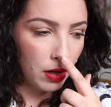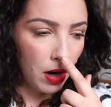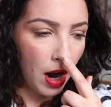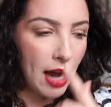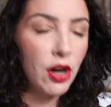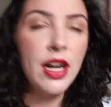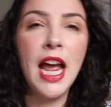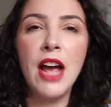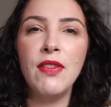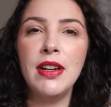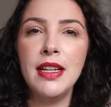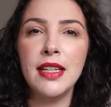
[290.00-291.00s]
I don't
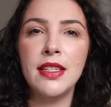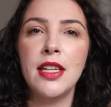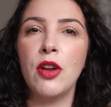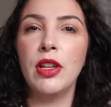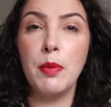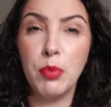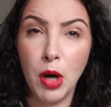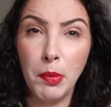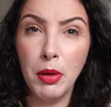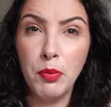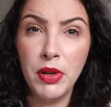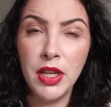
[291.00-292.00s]
have necessarily a problem